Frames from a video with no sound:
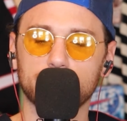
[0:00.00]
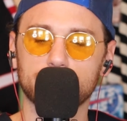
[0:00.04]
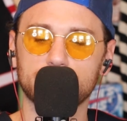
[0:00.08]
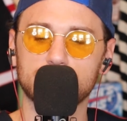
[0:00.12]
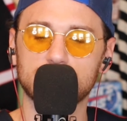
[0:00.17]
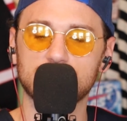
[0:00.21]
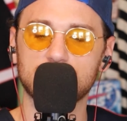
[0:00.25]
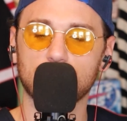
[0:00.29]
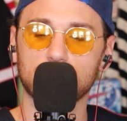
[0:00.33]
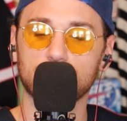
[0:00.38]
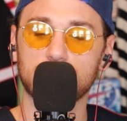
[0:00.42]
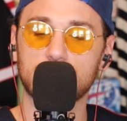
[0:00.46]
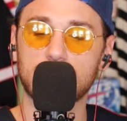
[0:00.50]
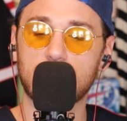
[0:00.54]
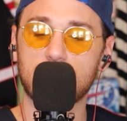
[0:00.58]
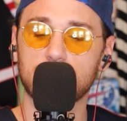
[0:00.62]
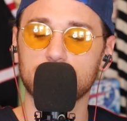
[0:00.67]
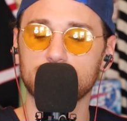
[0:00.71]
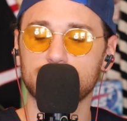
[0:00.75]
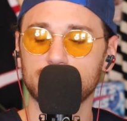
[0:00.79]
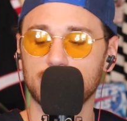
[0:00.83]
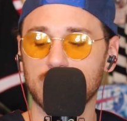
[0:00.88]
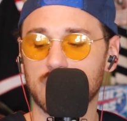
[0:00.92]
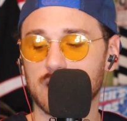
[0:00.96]
So the
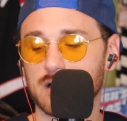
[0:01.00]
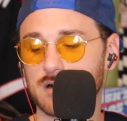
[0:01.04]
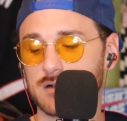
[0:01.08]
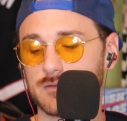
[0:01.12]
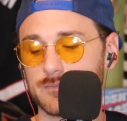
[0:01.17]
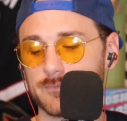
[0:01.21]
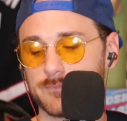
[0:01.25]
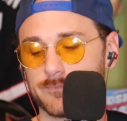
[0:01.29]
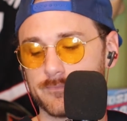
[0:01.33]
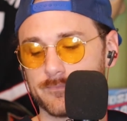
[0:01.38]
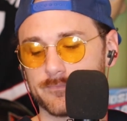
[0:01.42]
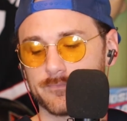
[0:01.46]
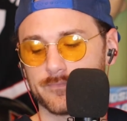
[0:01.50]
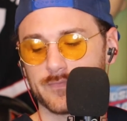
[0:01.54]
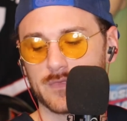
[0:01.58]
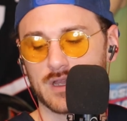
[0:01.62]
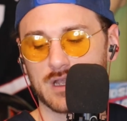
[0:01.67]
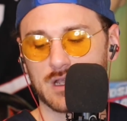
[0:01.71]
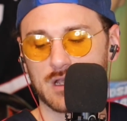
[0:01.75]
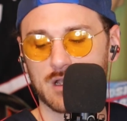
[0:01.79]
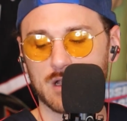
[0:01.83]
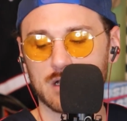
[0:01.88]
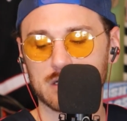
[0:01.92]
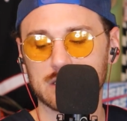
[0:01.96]
NFL,
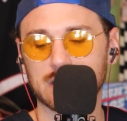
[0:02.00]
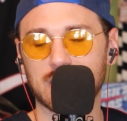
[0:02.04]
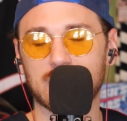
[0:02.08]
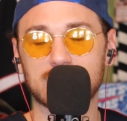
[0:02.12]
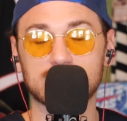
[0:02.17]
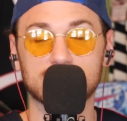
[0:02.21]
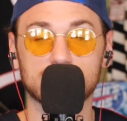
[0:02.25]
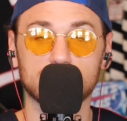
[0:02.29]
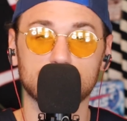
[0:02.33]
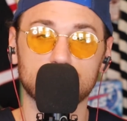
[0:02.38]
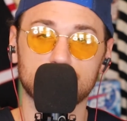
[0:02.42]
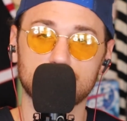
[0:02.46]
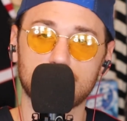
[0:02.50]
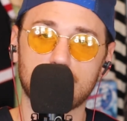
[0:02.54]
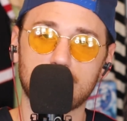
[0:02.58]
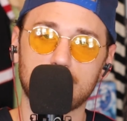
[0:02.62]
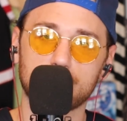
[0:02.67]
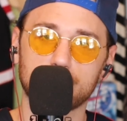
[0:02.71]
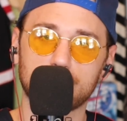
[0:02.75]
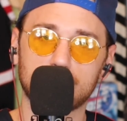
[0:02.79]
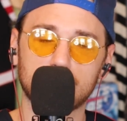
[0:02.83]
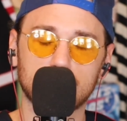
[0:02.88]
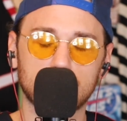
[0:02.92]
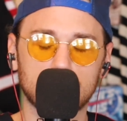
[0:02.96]
lots of
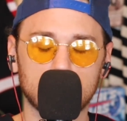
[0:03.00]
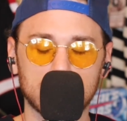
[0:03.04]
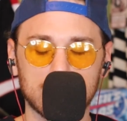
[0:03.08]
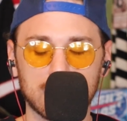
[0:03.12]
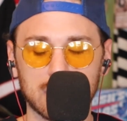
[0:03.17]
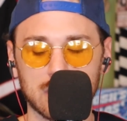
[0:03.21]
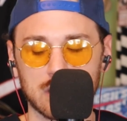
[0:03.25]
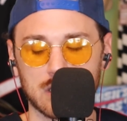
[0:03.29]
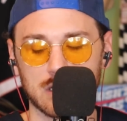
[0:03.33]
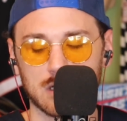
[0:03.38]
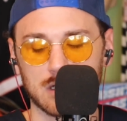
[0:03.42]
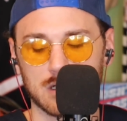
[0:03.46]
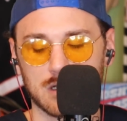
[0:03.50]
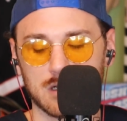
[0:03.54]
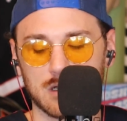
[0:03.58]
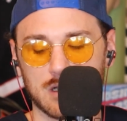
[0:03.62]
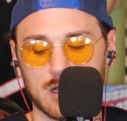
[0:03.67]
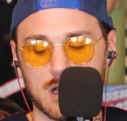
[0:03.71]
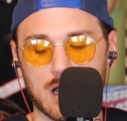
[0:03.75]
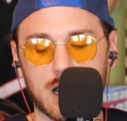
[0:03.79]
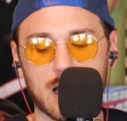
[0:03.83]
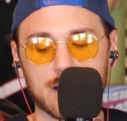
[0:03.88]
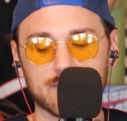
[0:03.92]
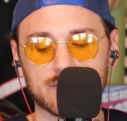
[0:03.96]
drama.
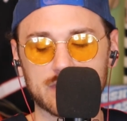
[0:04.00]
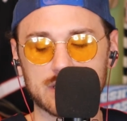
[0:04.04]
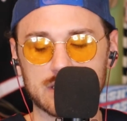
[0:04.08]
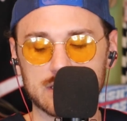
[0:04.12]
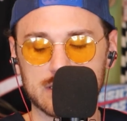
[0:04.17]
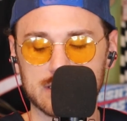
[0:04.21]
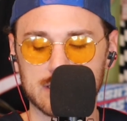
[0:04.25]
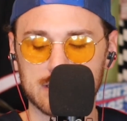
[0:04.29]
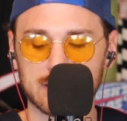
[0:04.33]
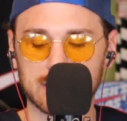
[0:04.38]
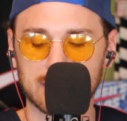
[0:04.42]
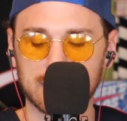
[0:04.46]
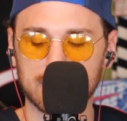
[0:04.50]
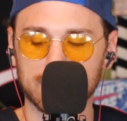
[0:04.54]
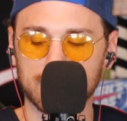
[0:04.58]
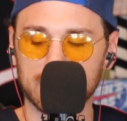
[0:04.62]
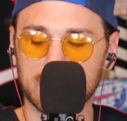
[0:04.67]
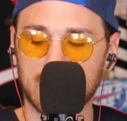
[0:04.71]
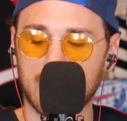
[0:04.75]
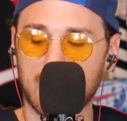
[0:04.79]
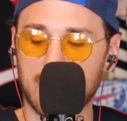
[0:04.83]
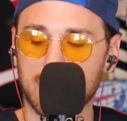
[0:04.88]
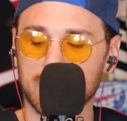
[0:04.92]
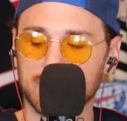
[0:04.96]
Obviously,
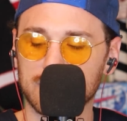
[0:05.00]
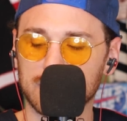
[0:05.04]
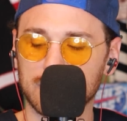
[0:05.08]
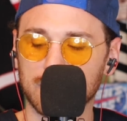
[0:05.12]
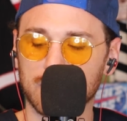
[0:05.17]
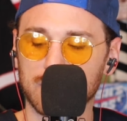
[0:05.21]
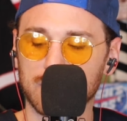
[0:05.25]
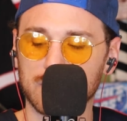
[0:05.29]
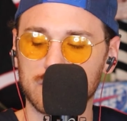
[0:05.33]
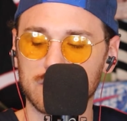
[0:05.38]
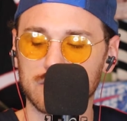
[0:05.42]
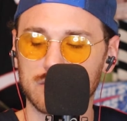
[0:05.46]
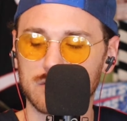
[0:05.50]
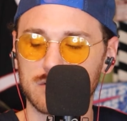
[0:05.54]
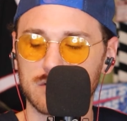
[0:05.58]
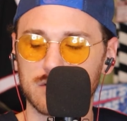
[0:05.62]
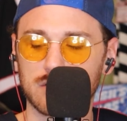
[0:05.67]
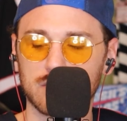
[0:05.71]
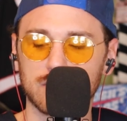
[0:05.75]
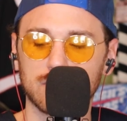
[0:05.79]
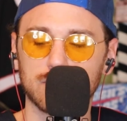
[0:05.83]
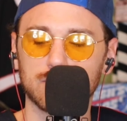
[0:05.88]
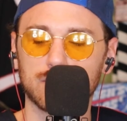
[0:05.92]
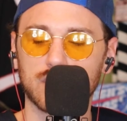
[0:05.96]
we have a
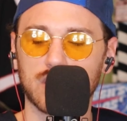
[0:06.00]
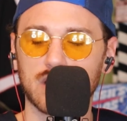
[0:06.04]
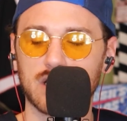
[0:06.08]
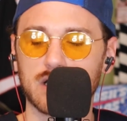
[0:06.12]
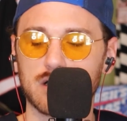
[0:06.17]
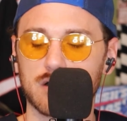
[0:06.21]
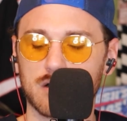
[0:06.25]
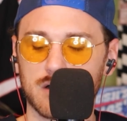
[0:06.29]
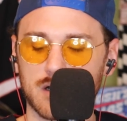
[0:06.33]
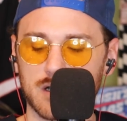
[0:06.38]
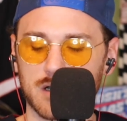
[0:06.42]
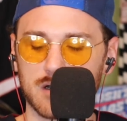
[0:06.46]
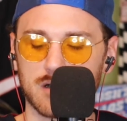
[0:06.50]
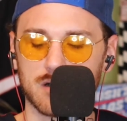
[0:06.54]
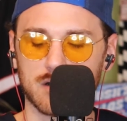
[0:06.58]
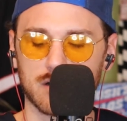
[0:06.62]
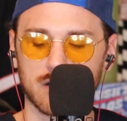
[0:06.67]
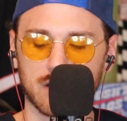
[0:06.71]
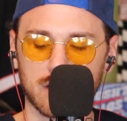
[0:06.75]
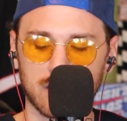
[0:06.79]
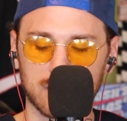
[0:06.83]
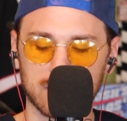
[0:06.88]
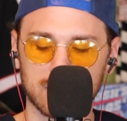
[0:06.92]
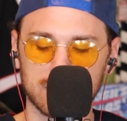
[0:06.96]
local player
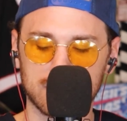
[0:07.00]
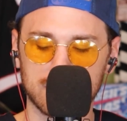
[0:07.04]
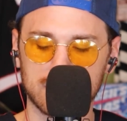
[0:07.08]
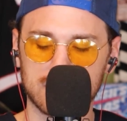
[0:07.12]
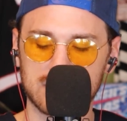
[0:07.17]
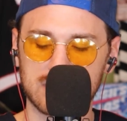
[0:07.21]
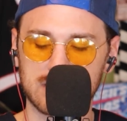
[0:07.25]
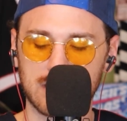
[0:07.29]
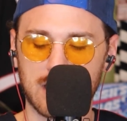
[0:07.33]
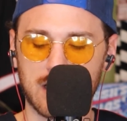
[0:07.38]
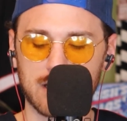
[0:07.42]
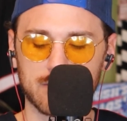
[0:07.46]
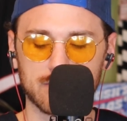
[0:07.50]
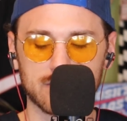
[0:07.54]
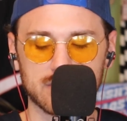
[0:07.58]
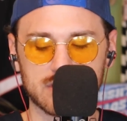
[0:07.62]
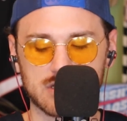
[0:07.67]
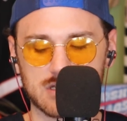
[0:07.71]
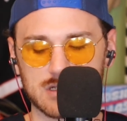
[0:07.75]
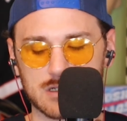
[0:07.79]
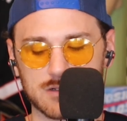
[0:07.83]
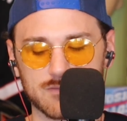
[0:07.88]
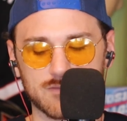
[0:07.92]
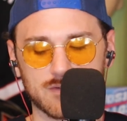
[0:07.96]
here, a slot
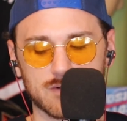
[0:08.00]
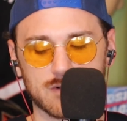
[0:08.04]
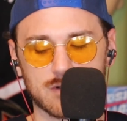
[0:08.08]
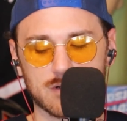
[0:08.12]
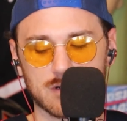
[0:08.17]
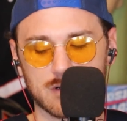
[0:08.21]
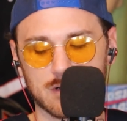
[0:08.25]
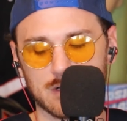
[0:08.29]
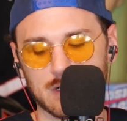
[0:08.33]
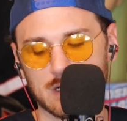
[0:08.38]
receiver,